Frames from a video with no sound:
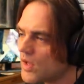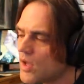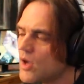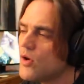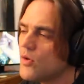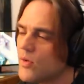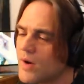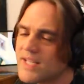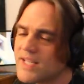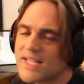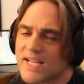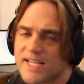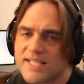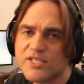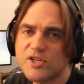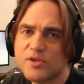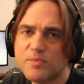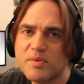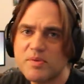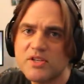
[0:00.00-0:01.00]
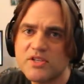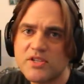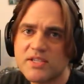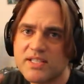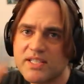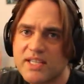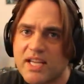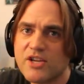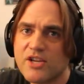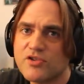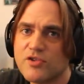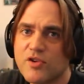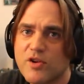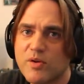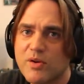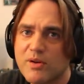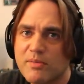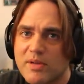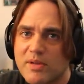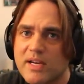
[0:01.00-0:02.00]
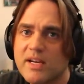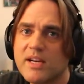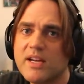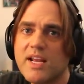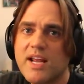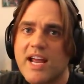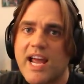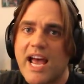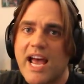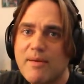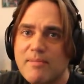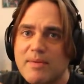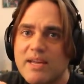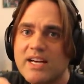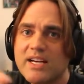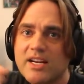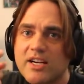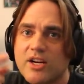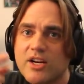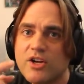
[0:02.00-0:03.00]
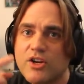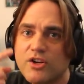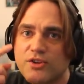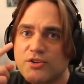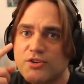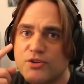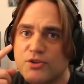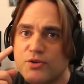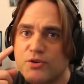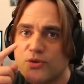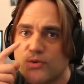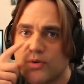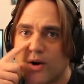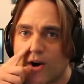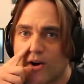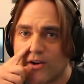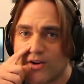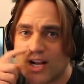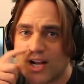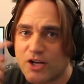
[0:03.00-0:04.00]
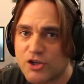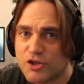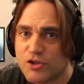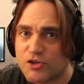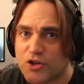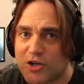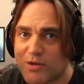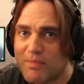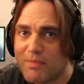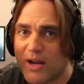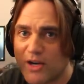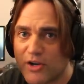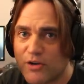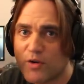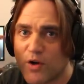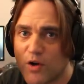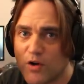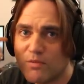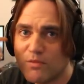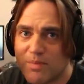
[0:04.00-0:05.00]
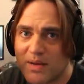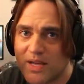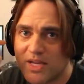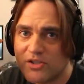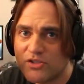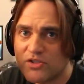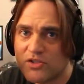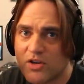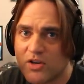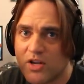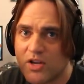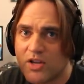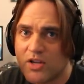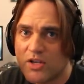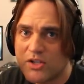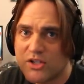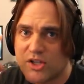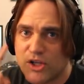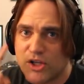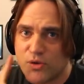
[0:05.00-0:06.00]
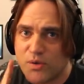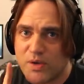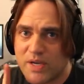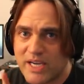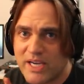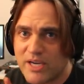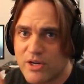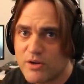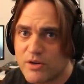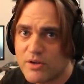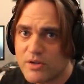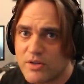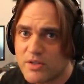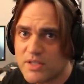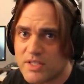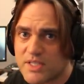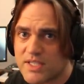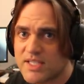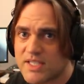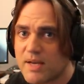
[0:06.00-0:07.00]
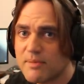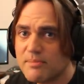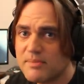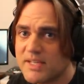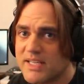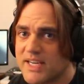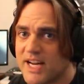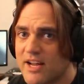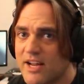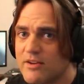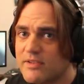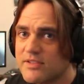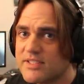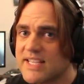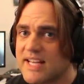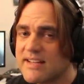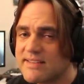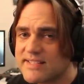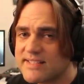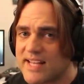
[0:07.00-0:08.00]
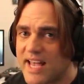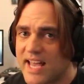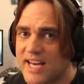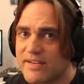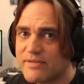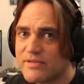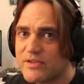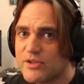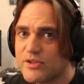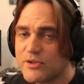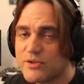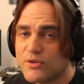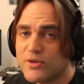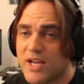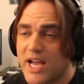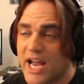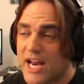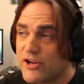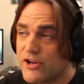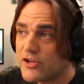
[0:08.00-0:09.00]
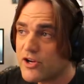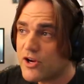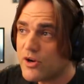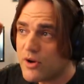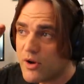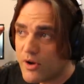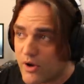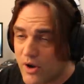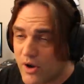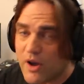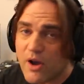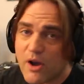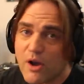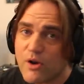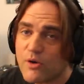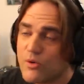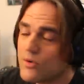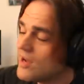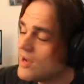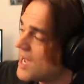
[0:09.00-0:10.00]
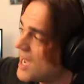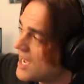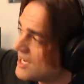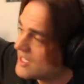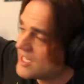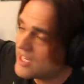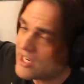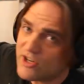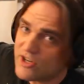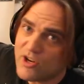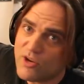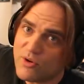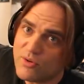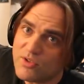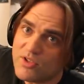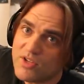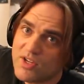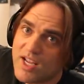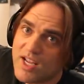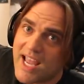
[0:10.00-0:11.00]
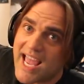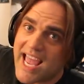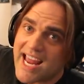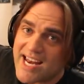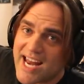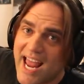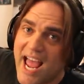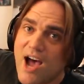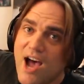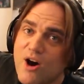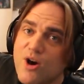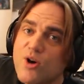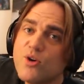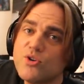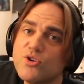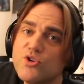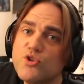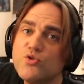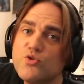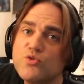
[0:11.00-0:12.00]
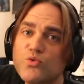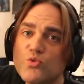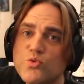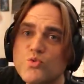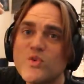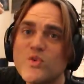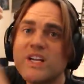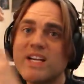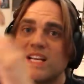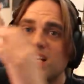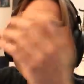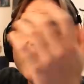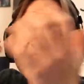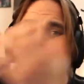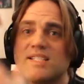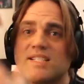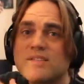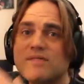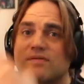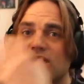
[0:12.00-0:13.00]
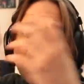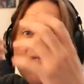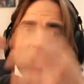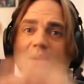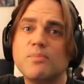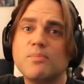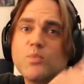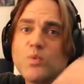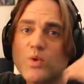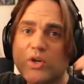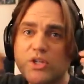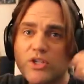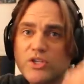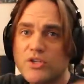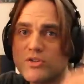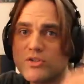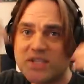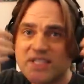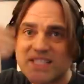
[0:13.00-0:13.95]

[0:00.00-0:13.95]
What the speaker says: Oh, when I say steal pitches, in case you don't know what I mean you are not sure about your own pitch, so you hear something else outside of you, and you go, oh, I got a note. And now you redevelop where you're